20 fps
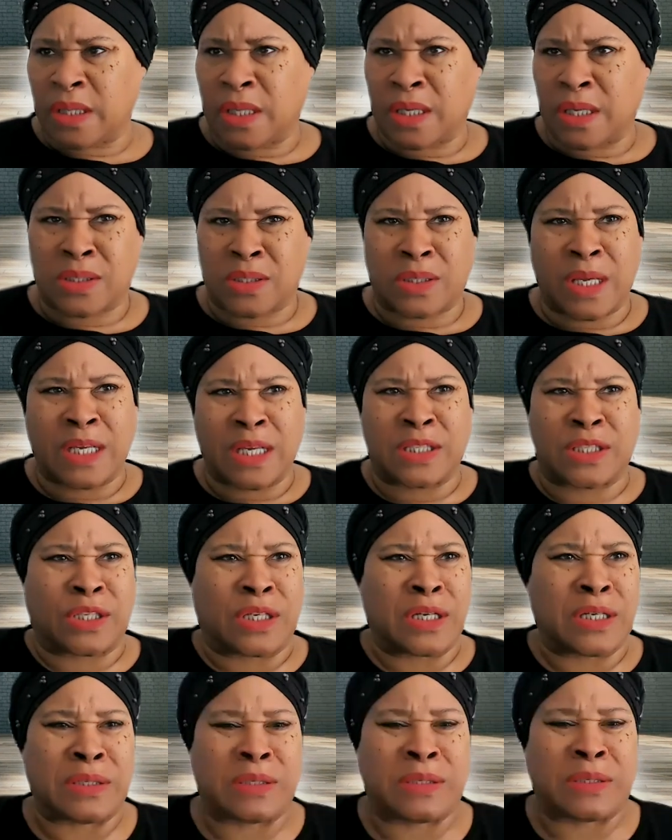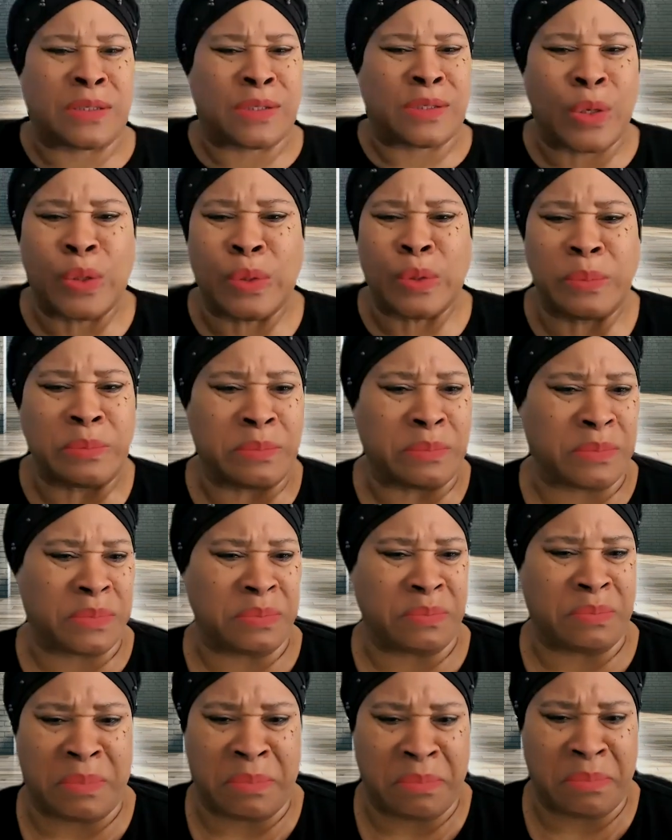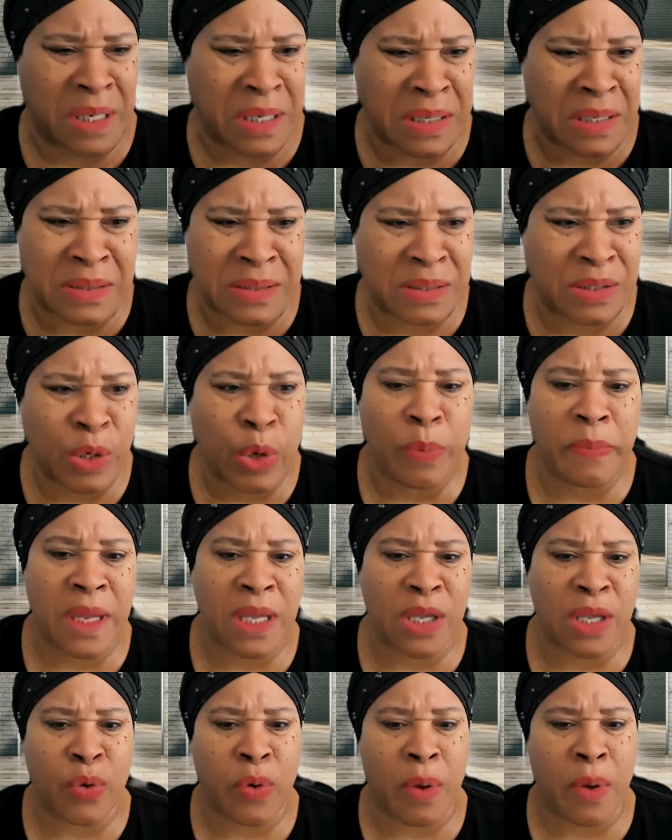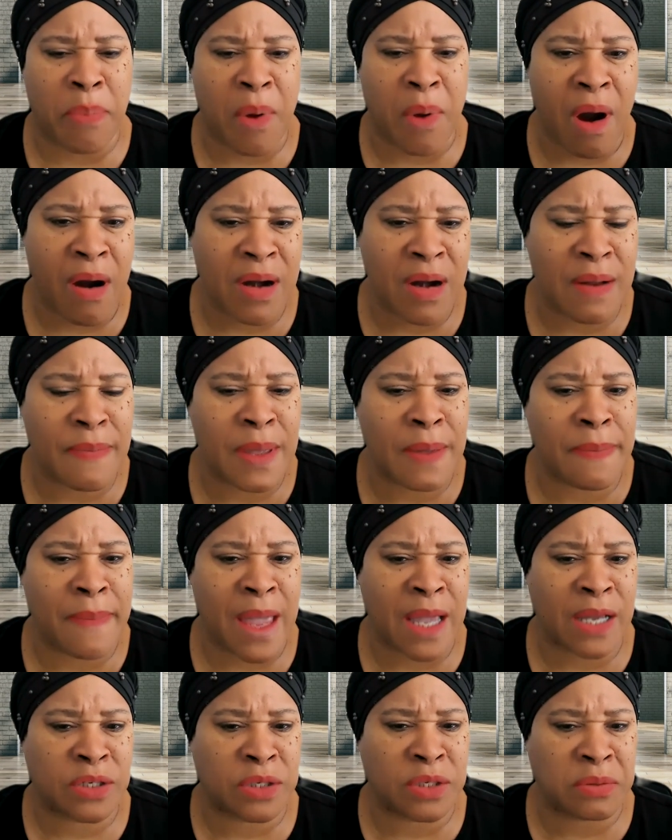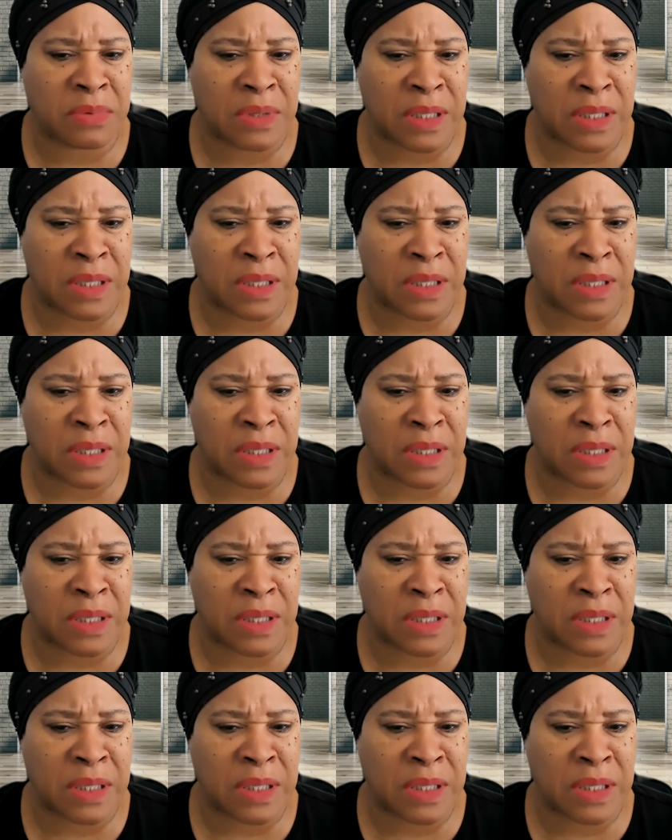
this is consuming you. And part of me makes